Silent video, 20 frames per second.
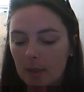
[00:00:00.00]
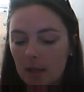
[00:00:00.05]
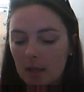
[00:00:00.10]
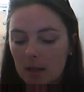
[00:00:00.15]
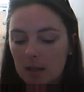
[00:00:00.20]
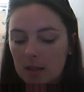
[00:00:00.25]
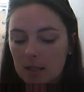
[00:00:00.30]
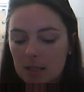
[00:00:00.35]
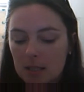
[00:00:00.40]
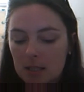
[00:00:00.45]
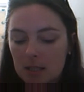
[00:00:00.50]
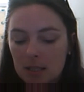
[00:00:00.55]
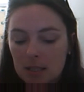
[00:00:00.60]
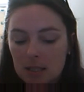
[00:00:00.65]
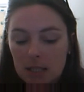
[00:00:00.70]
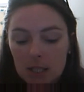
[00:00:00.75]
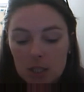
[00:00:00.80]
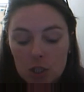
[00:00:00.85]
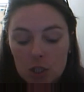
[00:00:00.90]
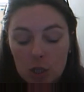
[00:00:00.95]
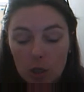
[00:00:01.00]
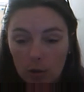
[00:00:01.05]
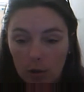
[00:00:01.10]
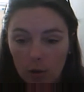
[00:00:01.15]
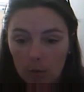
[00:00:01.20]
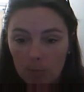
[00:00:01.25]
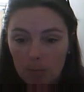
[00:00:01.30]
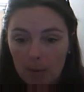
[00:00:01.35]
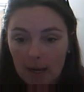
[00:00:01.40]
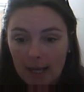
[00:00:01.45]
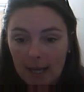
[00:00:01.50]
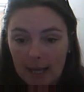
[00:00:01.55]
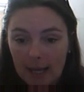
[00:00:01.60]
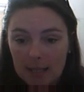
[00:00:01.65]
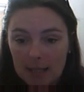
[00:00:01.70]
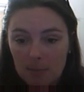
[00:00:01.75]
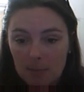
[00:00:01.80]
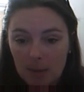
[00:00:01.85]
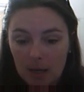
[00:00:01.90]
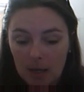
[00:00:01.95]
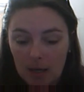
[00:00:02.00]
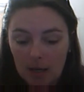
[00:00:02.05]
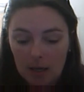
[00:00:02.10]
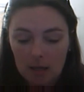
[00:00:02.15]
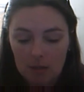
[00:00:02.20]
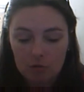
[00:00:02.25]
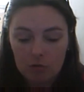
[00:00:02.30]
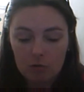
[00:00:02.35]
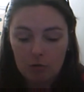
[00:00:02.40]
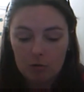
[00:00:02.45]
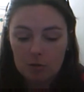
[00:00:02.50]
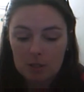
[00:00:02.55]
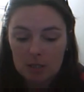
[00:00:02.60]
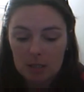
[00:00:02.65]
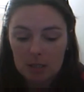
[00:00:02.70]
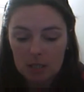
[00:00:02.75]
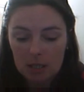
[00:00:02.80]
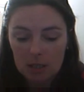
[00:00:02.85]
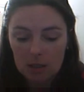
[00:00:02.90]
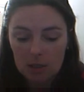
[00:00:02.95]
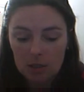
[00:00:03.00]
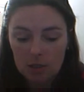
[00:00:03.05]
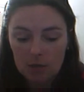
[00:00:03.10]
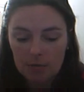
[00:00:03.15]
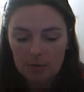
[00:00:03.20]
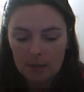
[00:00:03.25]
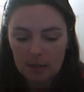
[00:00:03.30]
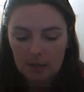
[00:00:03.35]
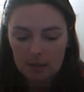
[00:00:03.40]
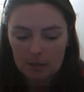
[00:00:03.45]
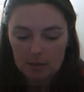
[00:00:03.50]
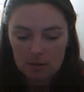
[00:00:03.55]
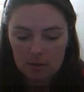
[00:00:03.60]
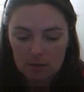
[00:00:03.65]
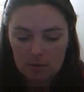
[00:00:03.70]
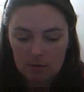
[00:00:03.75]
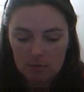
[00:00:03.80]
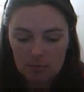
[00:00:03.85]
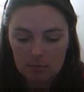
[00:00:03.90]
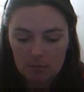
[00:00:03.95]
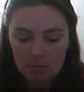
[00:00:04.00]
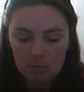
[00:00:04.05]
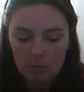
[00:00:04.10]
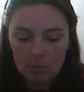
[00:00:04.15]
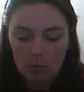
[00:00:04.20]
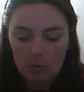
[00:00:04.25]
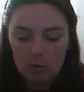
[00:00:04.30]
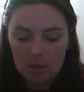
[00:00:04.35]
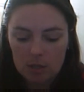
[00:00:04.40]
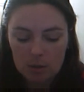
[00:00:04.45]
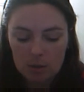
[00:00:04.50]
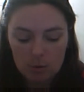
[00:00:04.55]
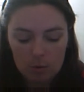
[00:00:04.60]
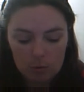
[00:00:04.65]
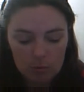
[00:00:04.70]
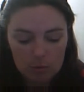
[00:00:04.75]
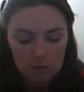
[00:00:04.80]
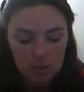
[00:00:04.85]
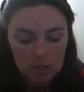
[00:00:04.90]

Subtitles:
Stitch Along by Caterpillar Cross Stitch. I think that's all that it's called.